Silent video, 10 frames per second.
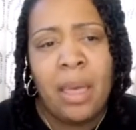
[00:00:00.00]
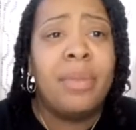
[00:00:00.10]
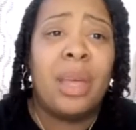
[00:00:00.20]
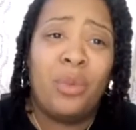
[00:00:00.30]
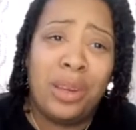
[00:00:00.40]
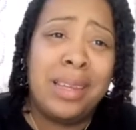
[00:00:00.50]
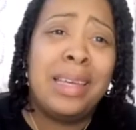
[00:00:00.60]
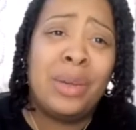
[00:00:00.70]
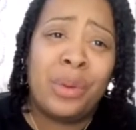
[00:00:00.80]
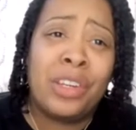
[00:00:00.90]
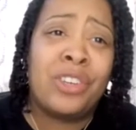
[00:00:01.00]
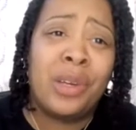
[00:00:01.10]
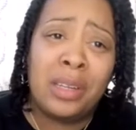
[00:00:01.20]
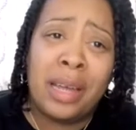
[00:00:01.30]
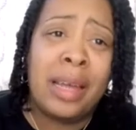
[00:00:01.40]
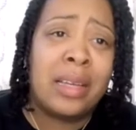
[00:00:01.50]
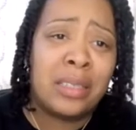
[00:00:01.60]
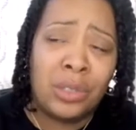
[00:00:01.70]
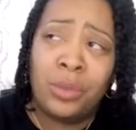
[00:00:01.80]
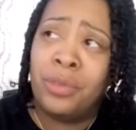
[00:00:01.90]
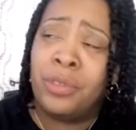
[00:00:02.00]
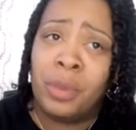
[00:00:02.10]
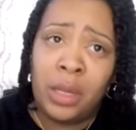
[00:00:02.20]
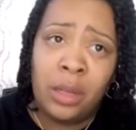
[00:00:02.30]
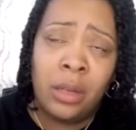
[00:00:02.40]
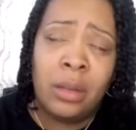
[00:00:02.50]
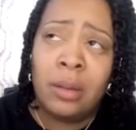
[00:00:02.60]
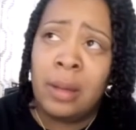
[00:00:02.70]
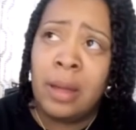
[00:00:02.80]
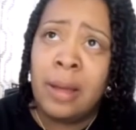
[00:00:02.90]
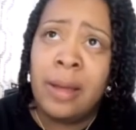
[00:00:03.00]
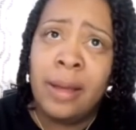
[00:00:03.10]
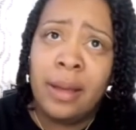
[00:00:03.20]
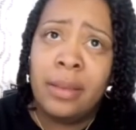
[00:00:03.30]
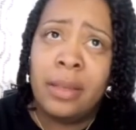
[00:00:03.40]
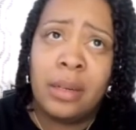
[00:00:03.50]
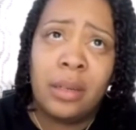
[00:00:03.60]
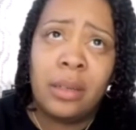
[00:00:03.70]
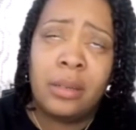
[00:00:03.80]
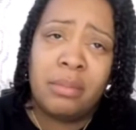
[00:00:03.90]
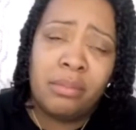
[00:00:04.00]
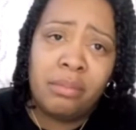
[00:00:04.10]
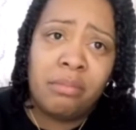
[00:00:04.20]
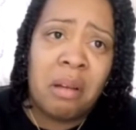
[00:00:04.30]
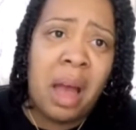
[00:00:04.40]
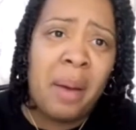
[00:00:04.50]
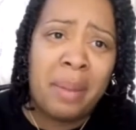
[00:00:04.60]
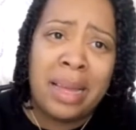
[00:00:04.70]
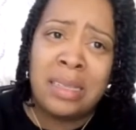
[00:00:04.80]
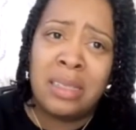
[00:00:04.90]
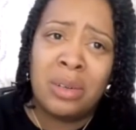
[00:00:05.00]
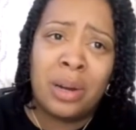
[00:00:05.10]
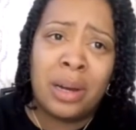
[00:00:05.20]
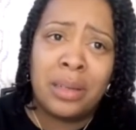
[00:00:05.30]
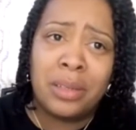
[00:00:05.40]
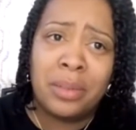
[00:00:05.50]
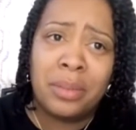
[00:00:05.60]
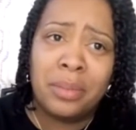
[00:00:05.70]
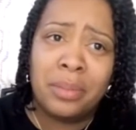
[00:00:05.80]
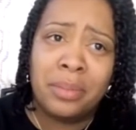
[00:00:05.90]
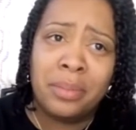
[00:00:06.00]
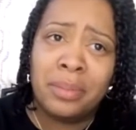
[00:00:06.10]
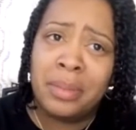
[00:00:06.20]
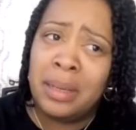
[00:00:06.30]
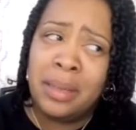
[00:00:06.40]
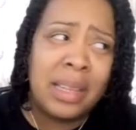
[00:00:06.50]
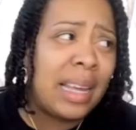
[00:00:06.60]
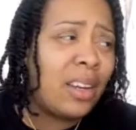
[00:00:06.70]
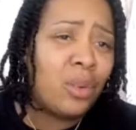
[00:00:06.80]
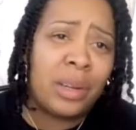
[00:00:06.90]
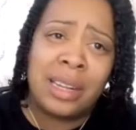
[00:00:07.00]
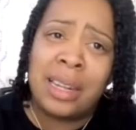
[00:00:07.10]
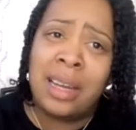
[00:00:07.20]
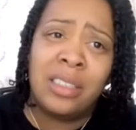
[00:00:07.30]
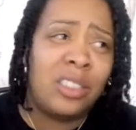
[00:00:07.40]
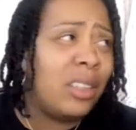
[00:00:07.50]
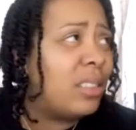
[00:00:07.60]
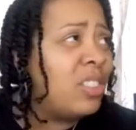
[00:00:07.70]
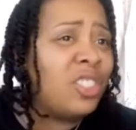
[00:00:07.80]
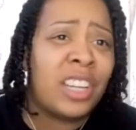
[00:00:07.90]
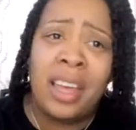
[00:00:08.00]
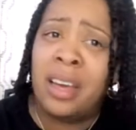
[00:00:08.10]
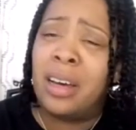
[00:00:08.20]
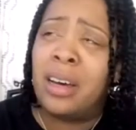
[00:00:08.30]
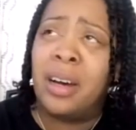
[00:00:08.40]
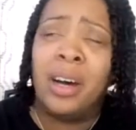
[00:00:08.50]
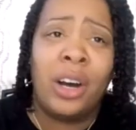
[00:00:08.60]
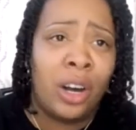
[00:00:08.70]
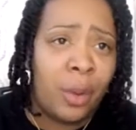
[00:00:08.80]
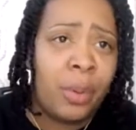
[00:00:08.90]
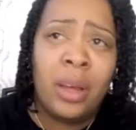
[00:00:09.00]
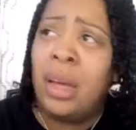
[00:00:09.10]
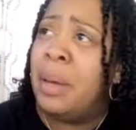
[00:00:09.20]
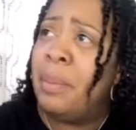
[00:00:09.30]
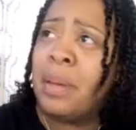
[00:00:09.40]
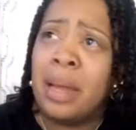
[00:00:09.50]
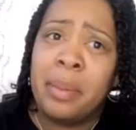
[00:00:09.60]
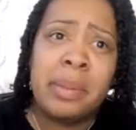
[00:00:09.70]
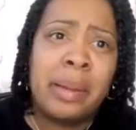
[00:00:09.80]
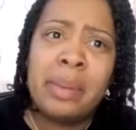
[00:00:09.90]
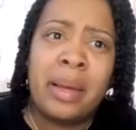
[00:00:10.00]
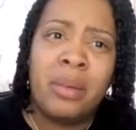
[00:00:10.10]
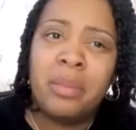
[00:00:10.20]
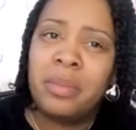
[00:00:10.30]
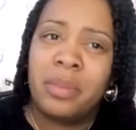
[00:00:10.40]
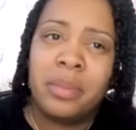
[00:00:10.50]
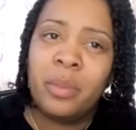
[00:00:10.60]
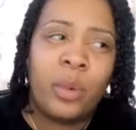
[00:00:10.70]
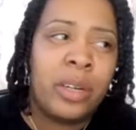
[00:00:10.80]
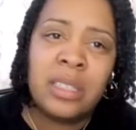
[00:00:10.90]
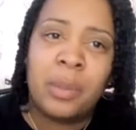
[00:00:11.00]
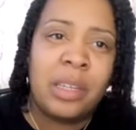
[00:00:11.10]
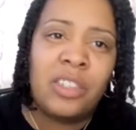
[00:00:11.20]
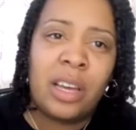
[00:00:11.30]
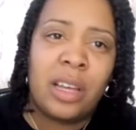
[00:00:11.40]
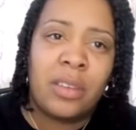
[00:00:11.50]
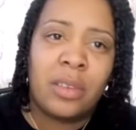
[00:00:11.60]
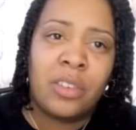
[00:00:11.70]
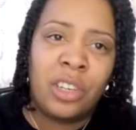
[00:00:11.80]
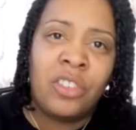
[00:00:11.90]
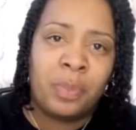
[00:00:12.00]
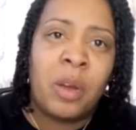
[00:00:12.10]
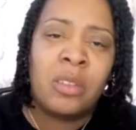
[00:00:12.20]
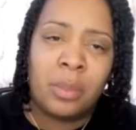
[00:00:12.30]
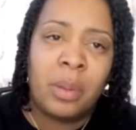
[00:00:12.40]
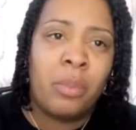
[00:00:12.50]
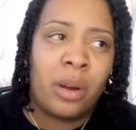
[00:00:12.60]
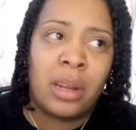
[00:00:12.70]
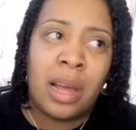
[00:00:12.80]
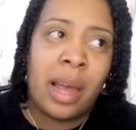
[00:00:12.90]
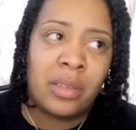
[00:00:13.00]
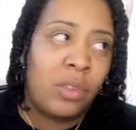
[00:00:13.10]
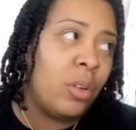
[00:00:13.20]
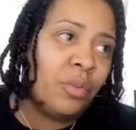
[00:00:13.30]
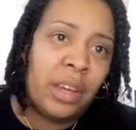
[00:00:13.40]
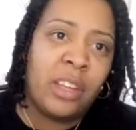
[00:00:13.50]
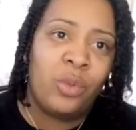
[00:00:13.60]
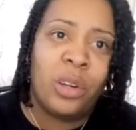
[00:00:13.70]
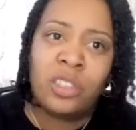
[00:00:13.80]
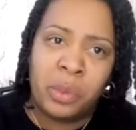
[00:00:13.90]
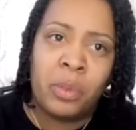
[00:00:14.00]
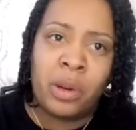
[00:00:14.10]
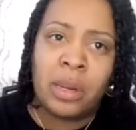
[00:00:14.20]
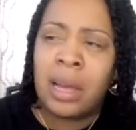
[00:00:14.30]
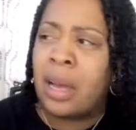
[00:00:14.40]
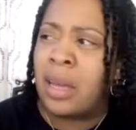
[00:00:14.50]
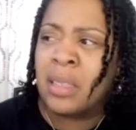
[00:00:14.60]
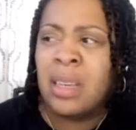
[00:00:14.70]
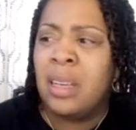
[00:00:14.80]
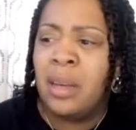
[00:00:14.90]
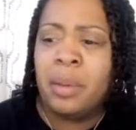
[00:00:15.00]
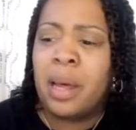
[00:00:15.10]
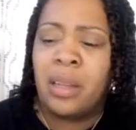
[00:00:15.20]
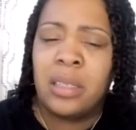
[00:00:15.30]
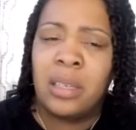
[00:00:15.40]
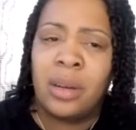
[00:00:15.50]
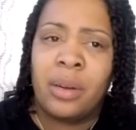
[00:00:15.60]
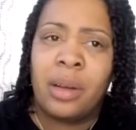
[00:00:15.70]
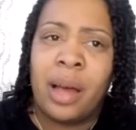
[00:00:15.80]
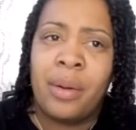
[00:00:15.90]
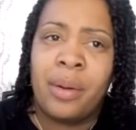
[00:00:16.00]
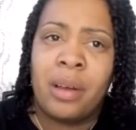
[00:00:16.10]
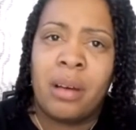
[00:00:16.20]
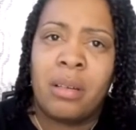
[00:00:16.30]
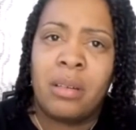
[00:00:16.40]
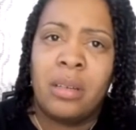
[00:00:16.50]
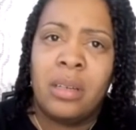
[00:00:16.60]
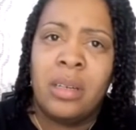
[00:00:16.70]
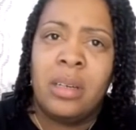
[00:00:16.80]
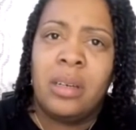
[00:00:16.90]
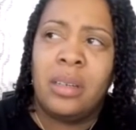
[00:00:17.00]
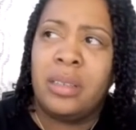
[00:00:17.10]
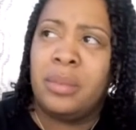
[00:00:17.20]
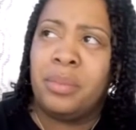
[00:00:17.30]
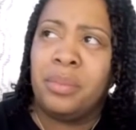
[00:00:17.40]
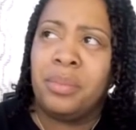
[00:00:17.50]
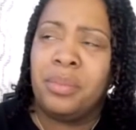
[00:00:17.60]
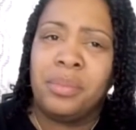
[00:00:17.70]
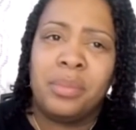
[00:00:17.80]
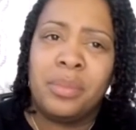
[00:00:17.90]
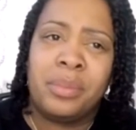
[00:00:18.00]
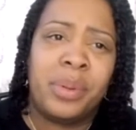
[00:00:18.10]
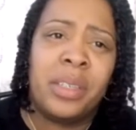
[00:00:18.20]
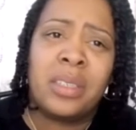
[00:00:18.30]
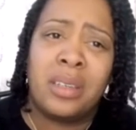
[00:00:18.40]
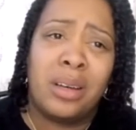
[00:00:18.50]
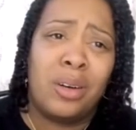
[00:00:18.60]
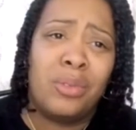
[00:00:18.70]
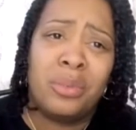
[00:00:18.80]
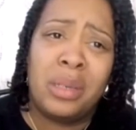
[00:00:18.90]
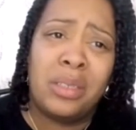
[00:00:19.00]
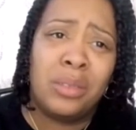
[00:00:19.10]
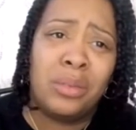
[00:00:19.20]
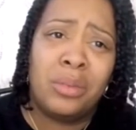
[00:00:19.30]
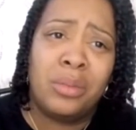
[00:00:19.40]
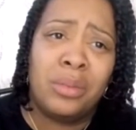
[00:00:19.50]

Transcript: they really can get rid of Trina Ass too for me. Then um, I might still watch. They got to do a, a, a, shake up, but I'm I'm like, where's Simply Jess? She's supposed to have been part of the cast. If you go to VH1, she was part of the cast, but I didn't see her out here at all. Um, Prince could go for me too.